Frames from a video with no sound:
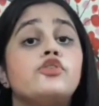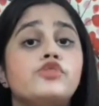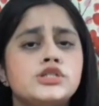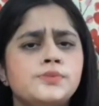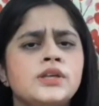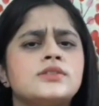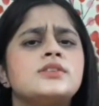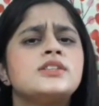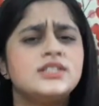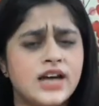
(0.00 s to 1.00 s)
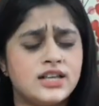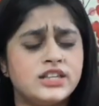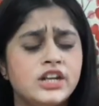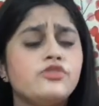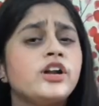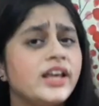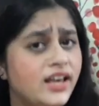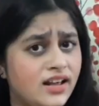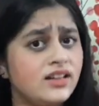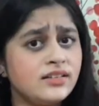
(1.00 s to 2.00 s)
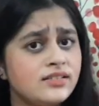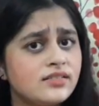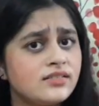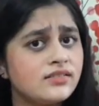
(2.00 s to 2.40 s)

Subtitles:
which means does anyone else?